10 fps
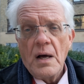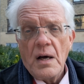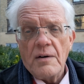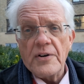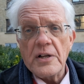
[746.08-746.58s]

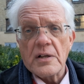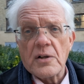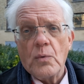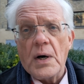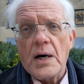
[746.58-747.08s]
a very
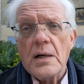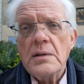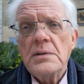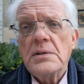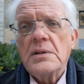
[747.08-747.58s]
little while
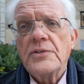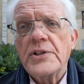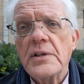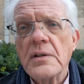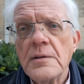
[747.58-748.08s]

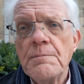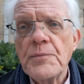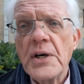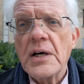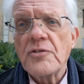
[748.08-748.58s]
until
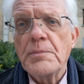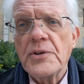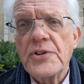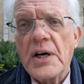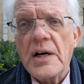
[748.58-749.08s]
her
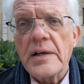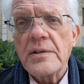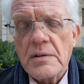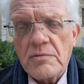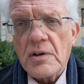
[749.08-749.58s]
husband
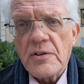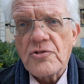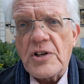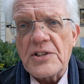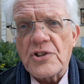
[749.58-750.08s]
died, rather
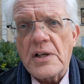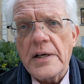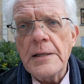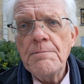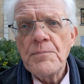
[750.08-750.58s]

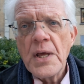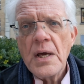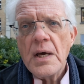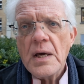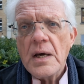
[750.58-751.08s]
tragically,
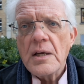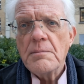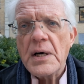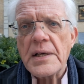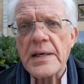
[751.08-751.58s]
in a
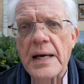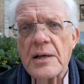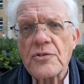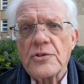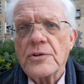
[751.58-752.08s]
mining
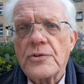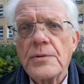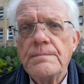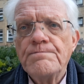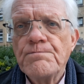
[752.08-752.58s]
accident,
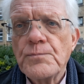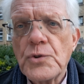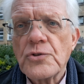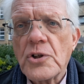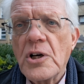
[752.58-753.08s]

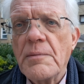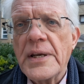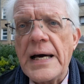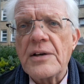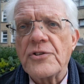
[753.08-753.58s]
which was a
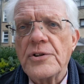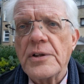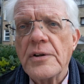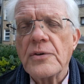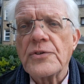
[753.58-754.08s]
common hazard
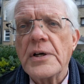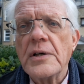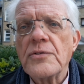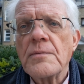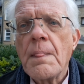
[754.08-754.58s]
in those
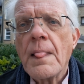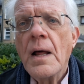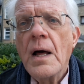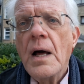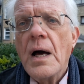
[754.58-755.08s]
days.
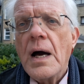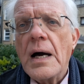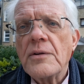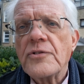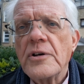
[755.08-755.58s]

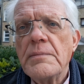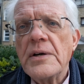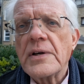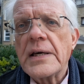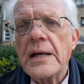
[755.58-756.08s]
And so
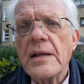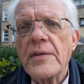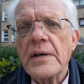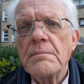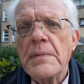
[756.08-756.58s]
Mary Kelly
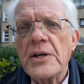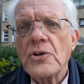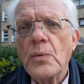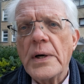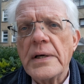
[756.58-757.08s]
then made
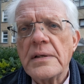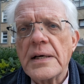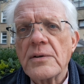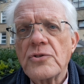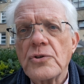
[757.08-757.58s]
her way
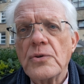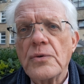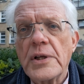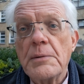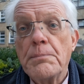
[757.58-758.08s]
down
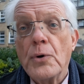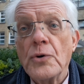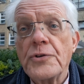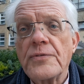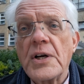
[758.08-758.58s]
to the
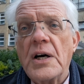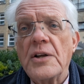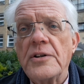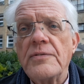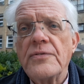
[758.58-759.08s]
port of
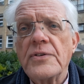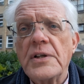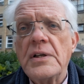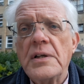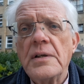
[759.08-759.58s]
Cardiff
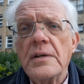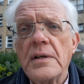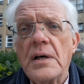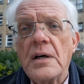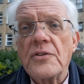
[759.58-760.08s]

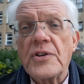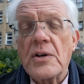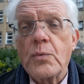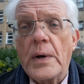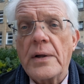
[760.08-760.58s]
in
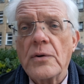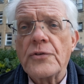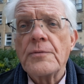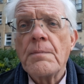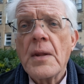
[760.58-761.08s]
South Wales,